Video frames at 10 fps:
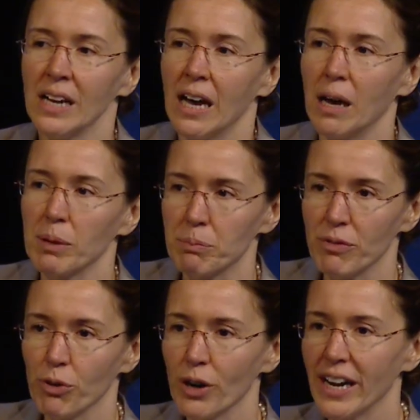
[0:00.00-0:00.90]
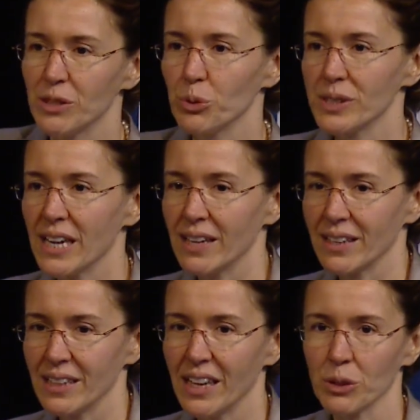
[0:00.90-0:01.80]
Uh, but before I do that,
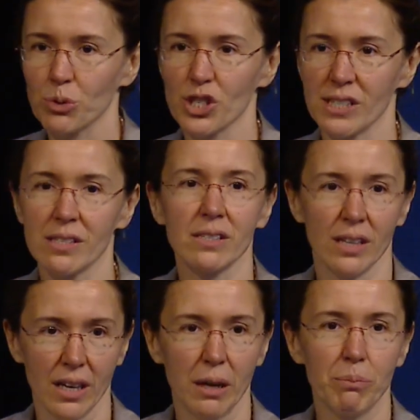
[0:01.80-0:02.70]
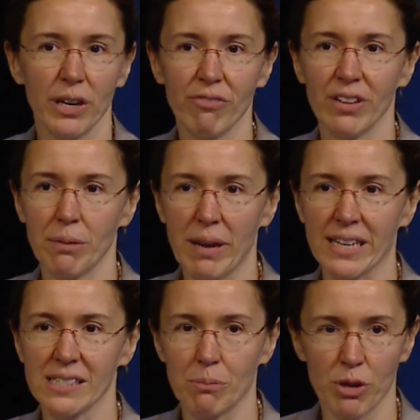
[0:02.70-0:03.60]
I'd like to just uh, briefly make
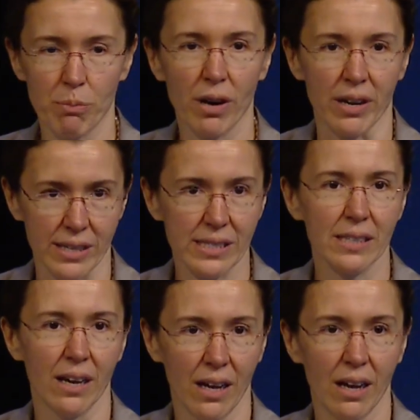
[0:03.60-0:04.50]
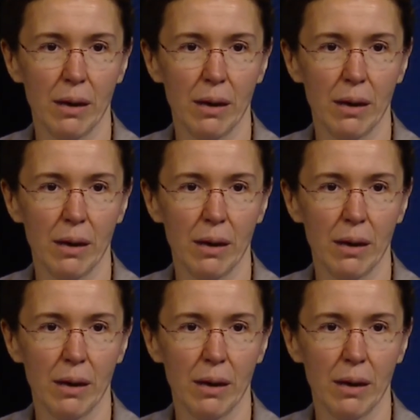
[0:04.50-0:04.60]
some remarks uh,